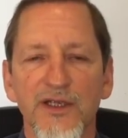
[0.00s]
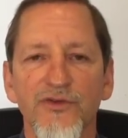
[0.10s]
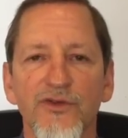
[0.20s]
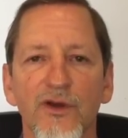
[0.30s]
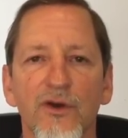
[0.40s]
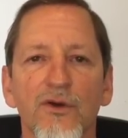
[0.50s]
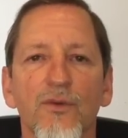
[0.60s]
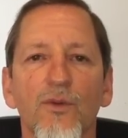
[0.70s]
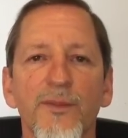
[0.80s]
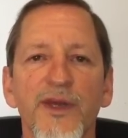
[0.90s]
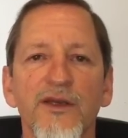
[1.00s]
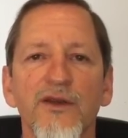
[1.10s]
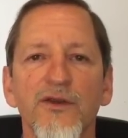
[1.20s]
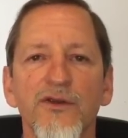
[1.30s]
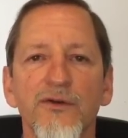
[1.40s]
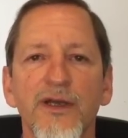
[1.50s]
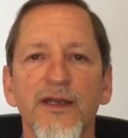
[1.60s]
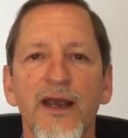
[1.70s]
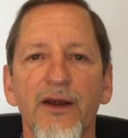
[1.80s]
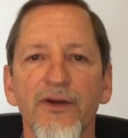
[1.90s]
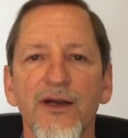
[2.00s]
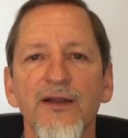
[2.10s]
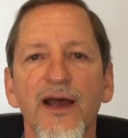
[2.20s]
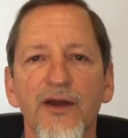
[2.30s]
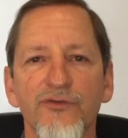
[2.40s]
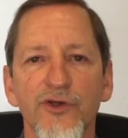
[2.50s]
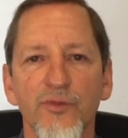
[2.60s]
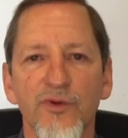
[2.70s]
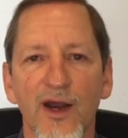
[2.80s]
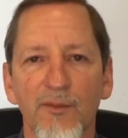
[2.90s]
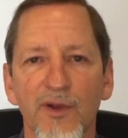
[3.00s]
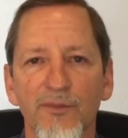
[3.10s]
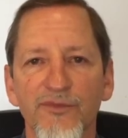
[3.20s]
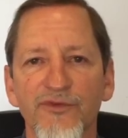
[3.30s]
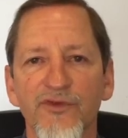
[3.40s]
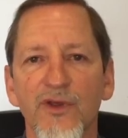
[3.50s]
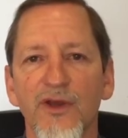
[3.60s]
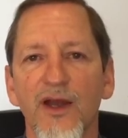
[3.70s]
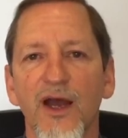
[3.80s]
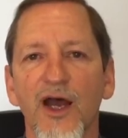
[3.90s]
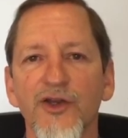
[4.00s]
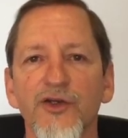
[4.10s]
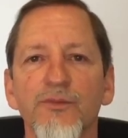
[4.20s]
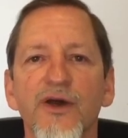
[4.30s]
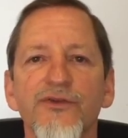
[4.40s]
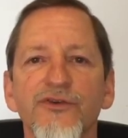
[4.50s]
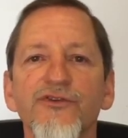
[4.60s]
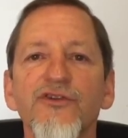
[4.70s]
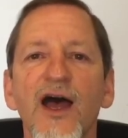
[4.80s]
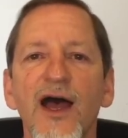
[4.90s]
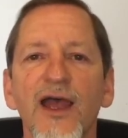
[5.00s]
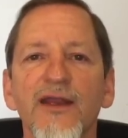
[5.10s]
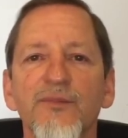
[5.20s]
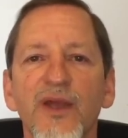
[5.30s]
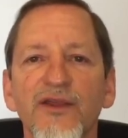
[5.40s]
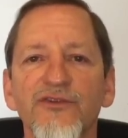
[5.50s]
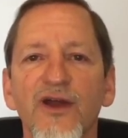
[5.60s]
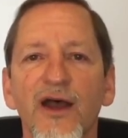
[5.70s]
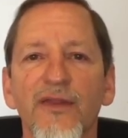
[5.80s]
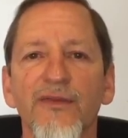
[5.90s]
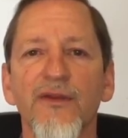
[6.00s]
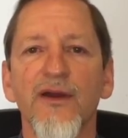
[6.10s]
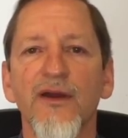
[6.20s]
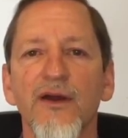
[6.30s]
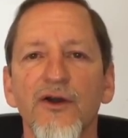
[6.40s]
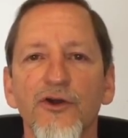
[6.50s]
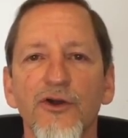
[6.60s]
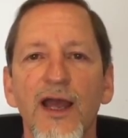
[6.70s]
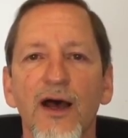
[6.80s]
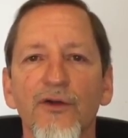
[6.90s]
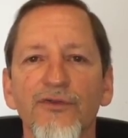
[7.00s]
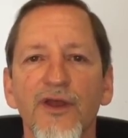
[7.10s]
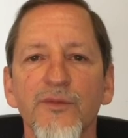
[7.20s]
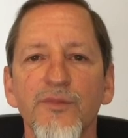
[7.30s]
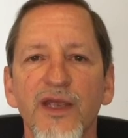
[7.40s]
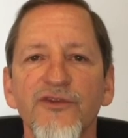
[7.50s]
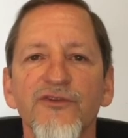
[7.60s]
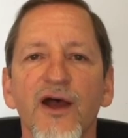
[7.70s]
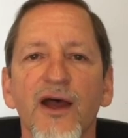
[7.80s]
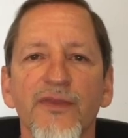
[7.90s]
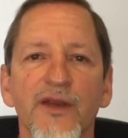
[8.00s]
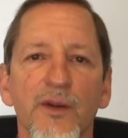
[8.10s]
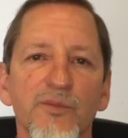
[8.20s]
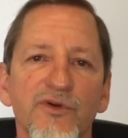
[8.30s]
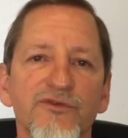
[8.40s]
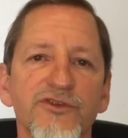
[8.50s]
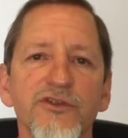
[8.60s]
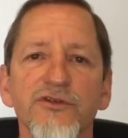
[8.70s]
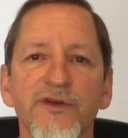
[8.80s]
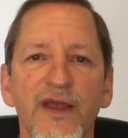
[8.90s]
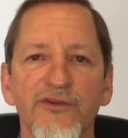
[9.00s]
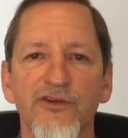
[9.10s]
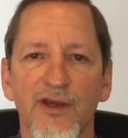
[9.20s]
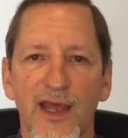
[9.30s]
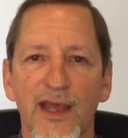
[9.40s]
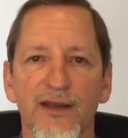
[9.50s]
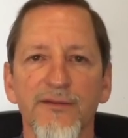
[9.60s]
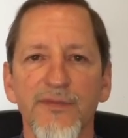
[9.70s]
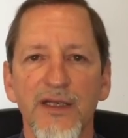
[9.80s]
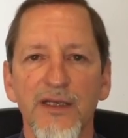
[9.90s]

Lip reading: So women, you inherit a lot of your problems on your mother's side based on her health and based on the number of children that she had.